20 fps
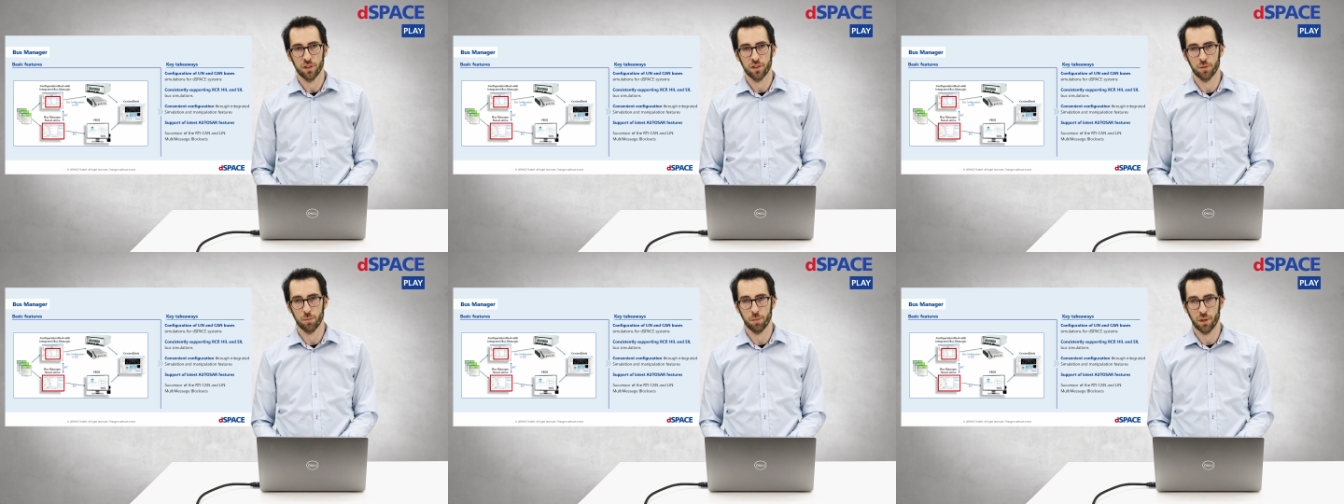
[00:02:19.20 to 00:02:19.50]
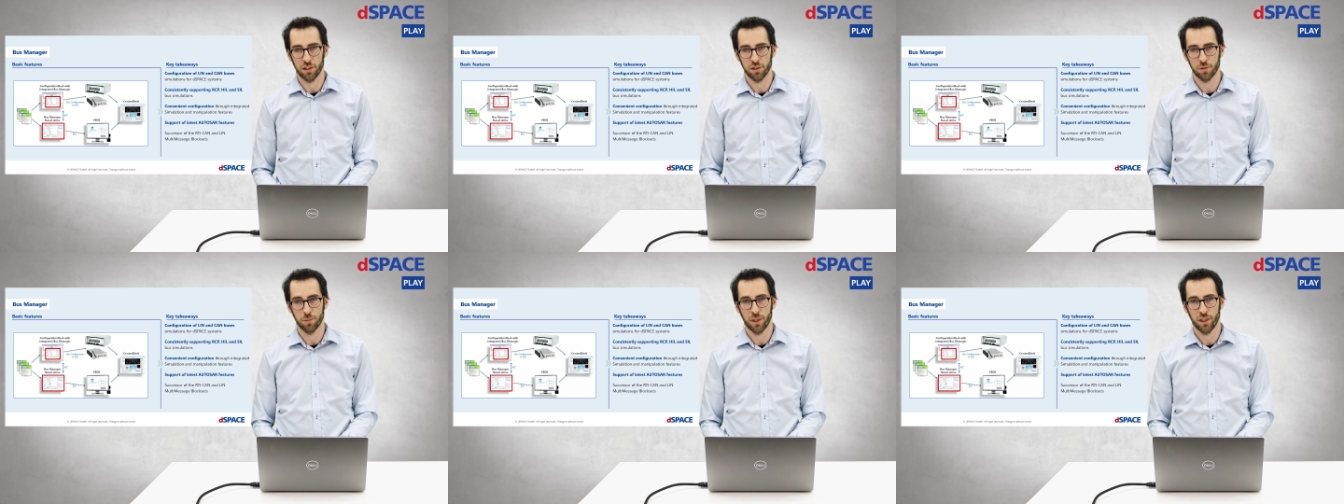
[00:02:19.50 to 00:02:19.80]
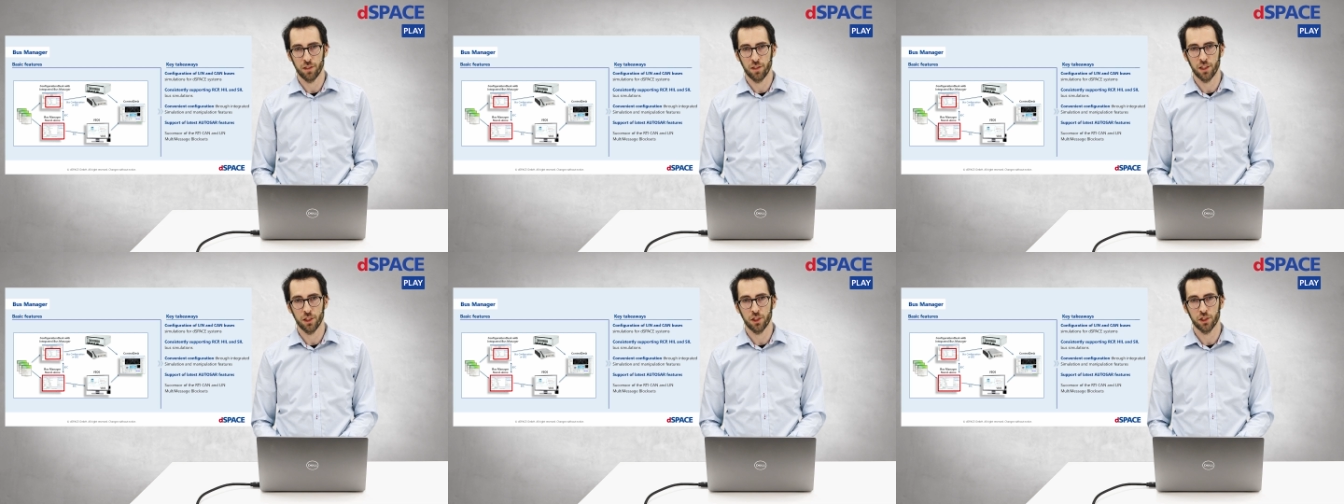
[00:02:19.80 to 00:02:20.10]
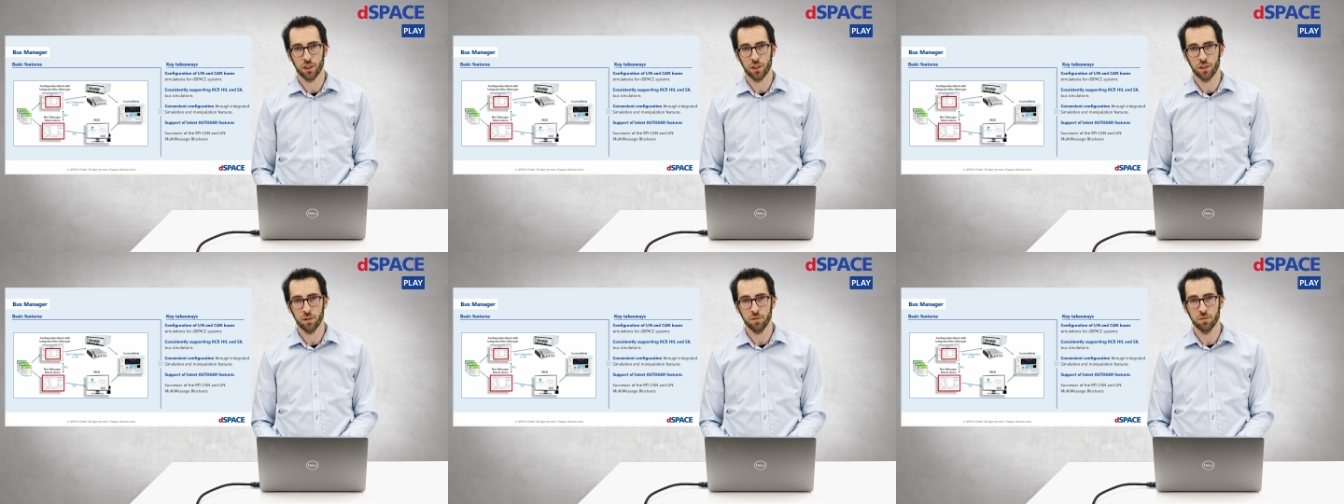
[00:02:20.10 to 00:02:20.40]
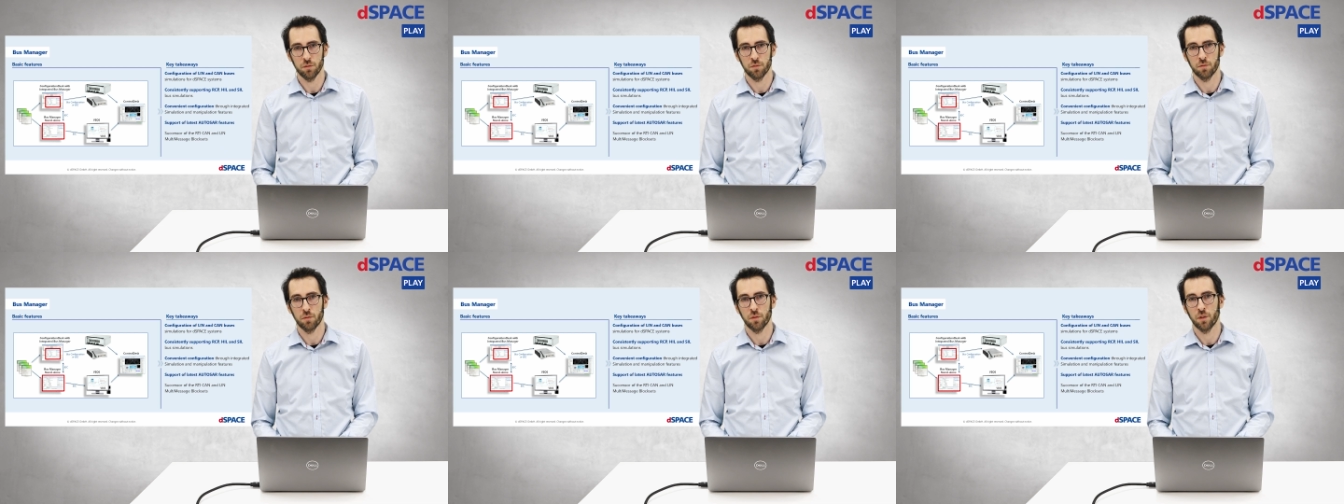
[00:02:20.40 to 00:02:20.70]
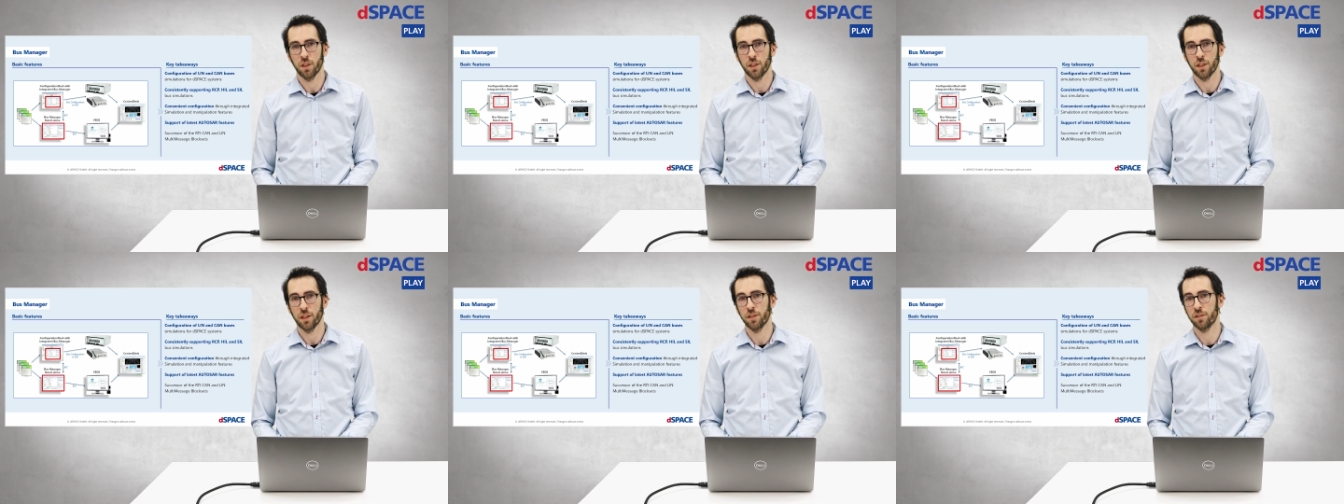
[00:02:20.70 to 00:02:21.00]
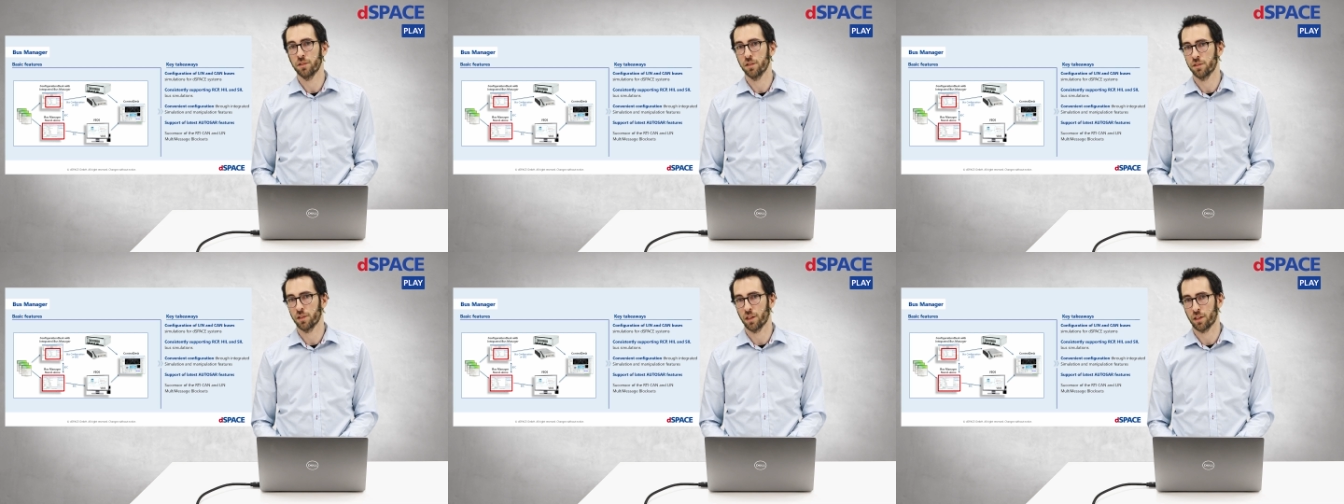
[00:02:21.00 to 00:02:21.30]
The bus manager
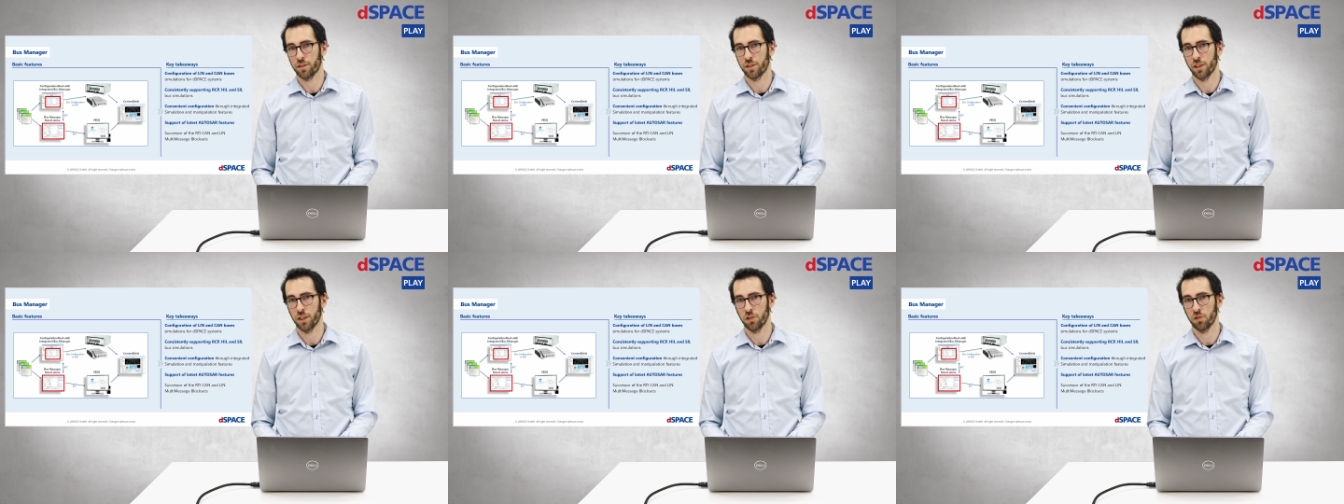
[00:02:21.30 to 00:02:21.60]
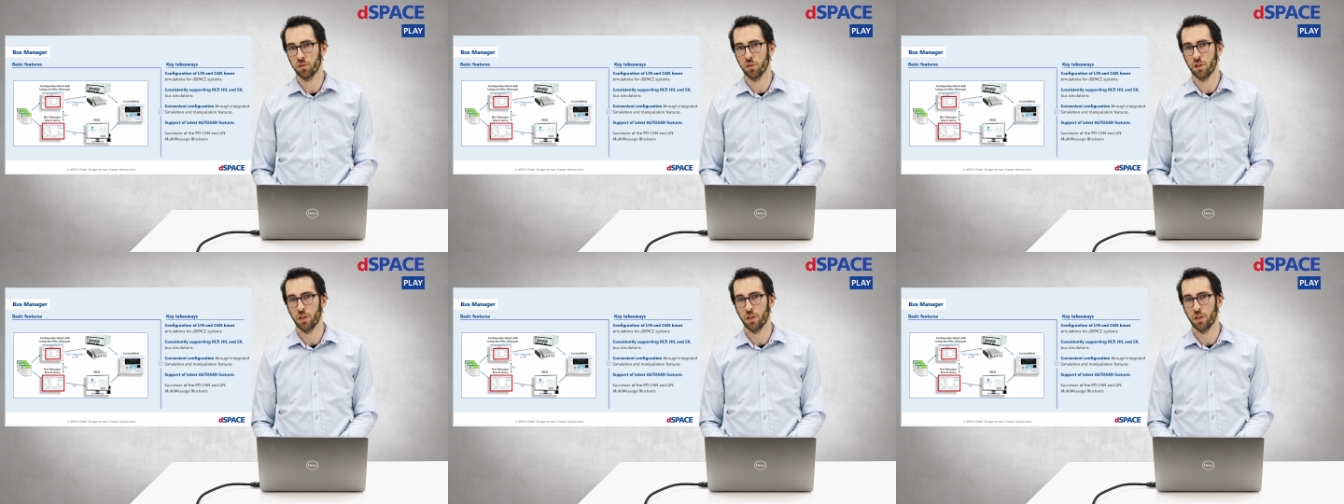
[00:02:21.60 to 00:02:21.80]
is a successor